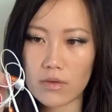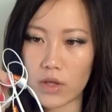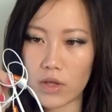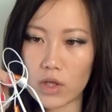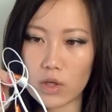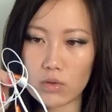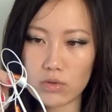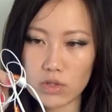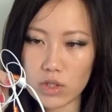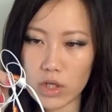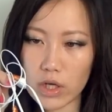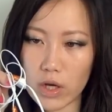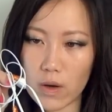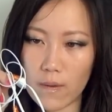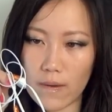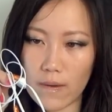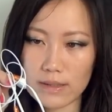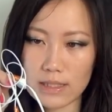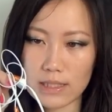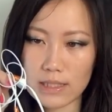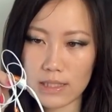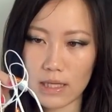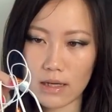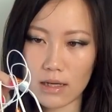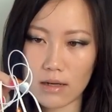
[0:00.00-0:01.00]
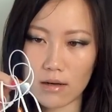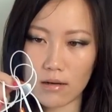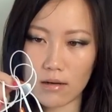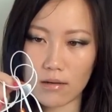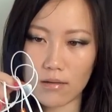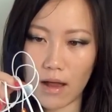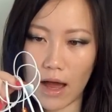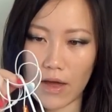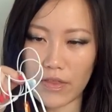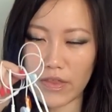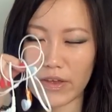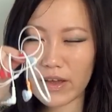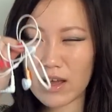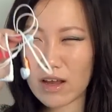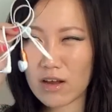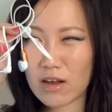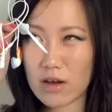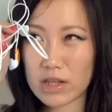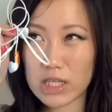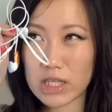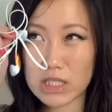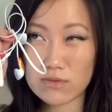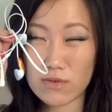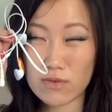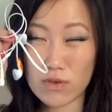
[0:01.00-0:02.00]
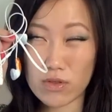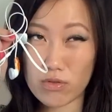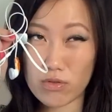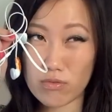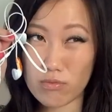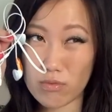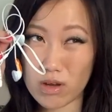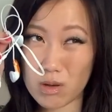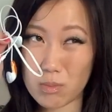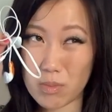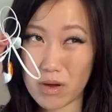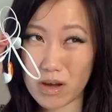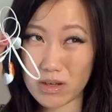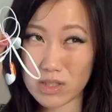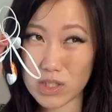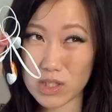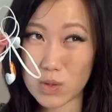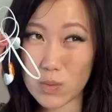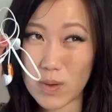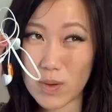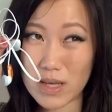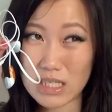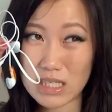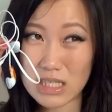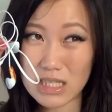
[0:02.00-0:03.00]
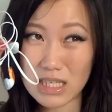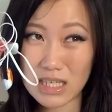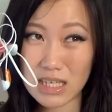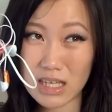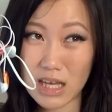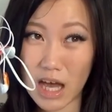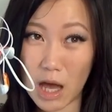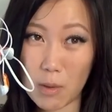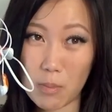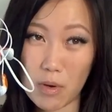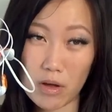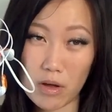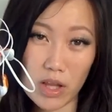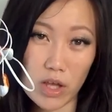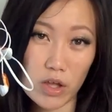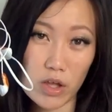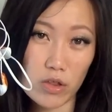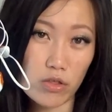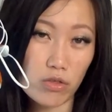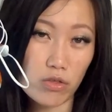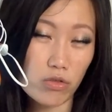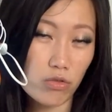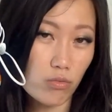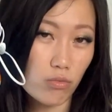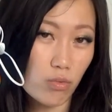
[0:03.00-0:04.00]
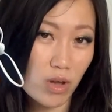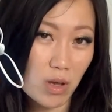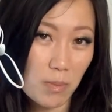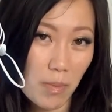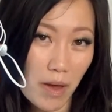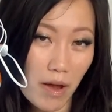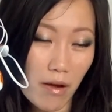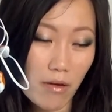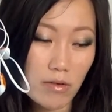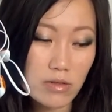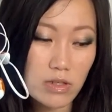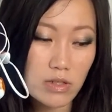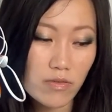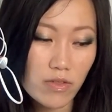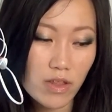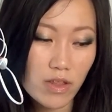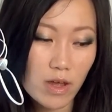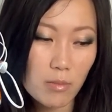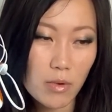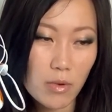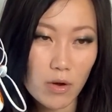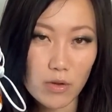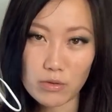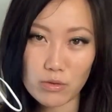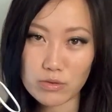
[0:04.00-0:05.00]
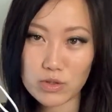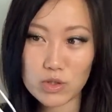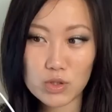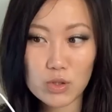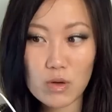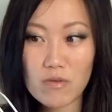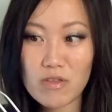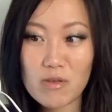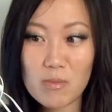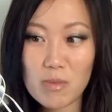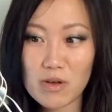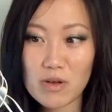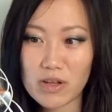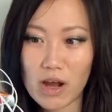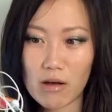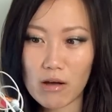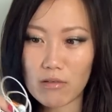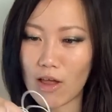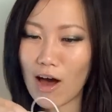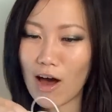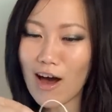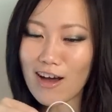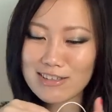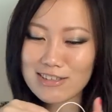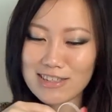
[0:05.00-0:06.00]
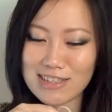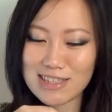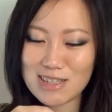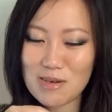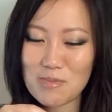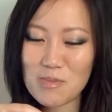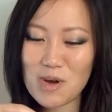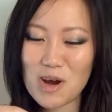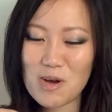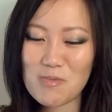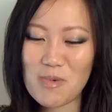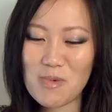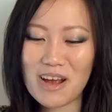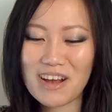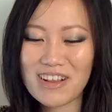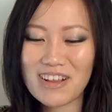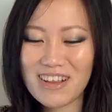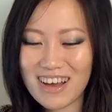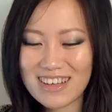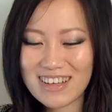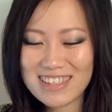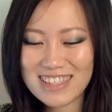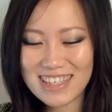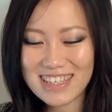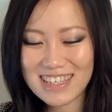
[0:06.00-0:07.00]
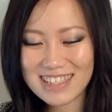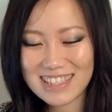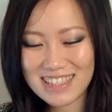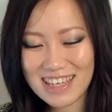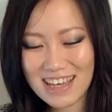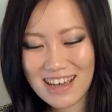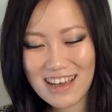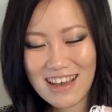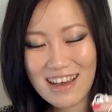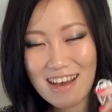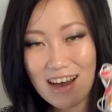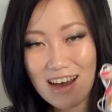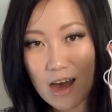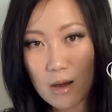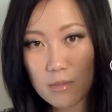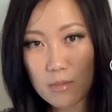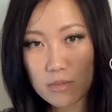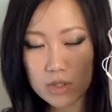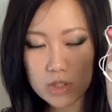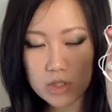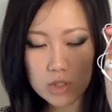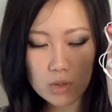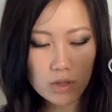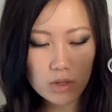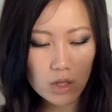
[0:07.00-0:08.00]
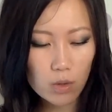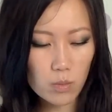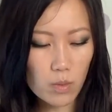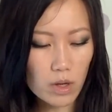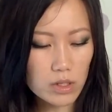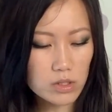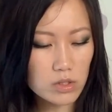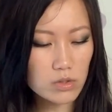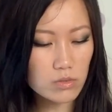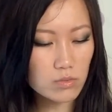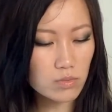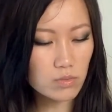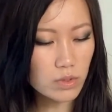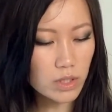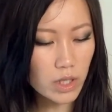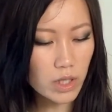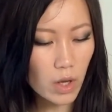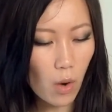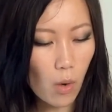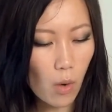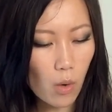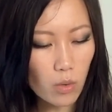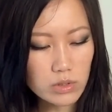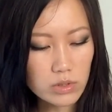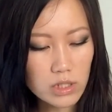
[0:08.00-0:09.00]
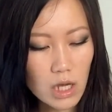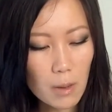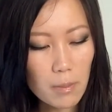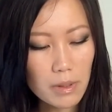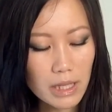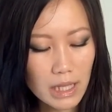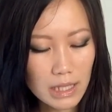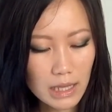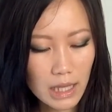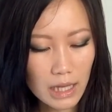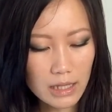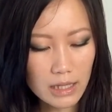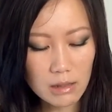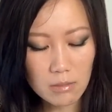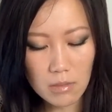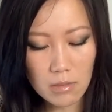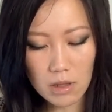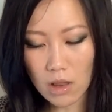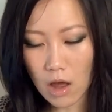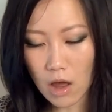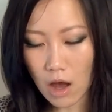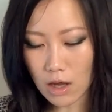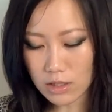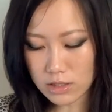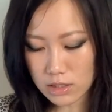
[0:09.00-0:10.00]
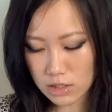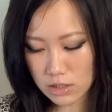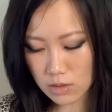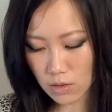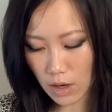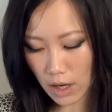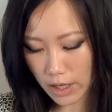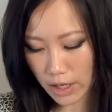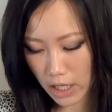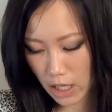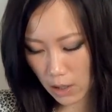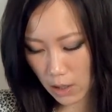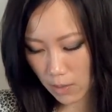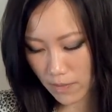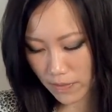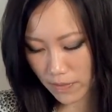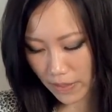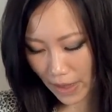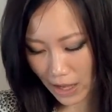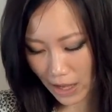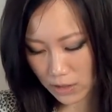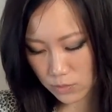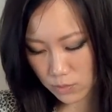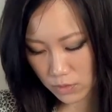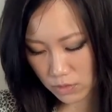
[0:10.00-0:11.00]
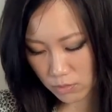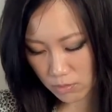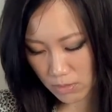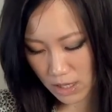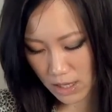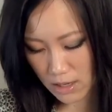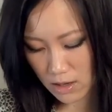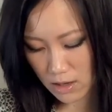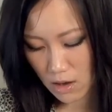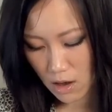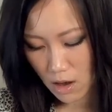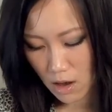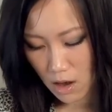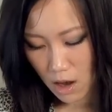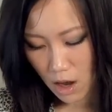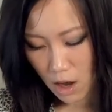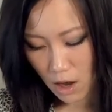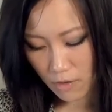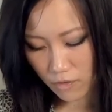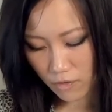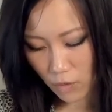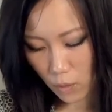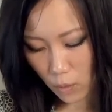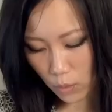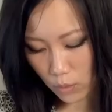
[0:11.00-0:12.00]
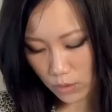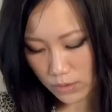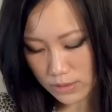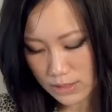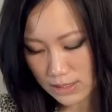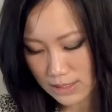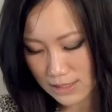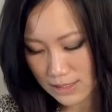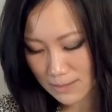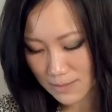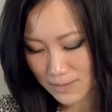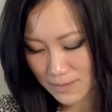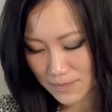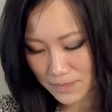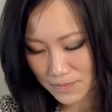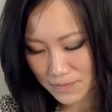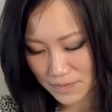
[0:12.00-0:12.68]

They usually go on sale. I think I got these for 3 bucks USD. I bought like 3 pairs of them, although 2 of them are now lost somewhere in my closet. Um, the Sony ones really hold up and I like them a lot. So I carry that with me, of course.